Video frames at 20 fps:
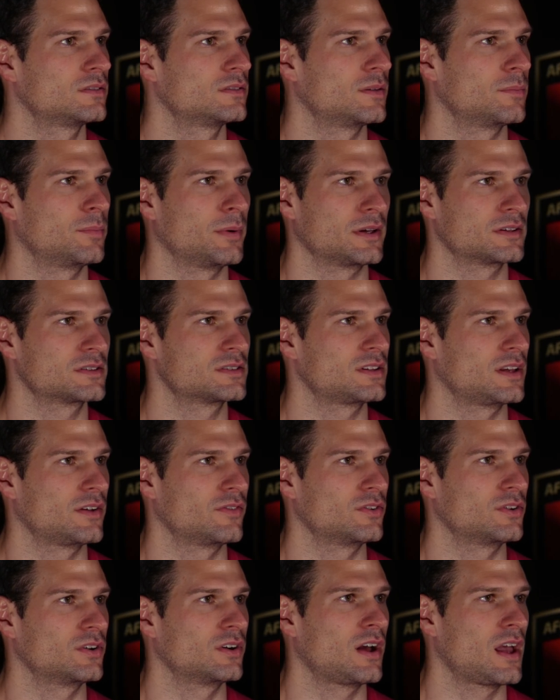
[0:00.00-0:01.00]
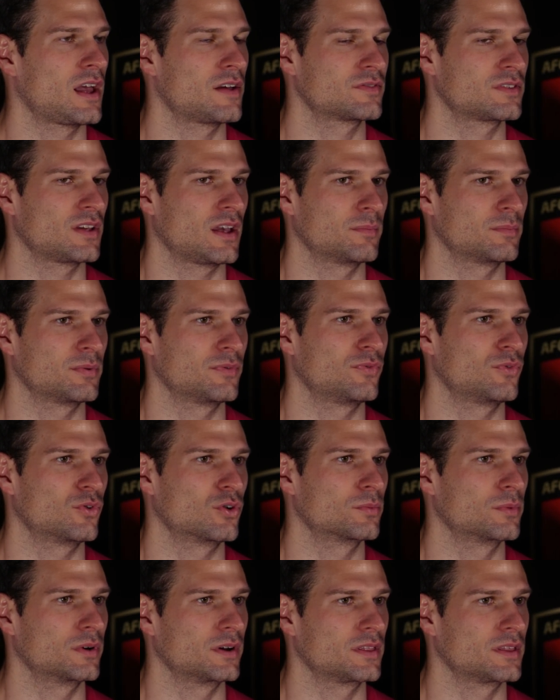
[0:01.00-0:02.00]
the best ever halftime
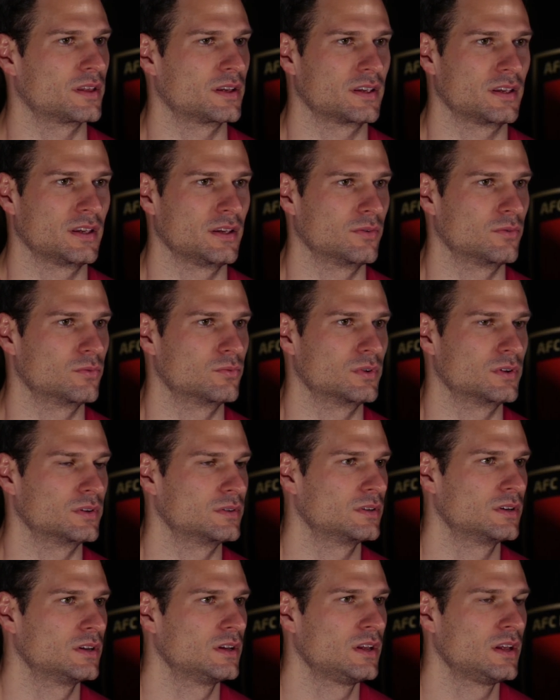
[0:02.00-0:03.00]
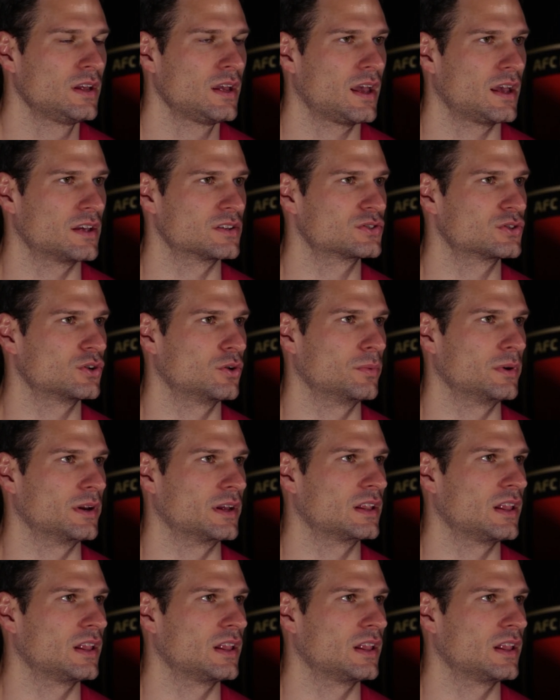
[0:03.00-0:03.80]
performer. I think he would has so many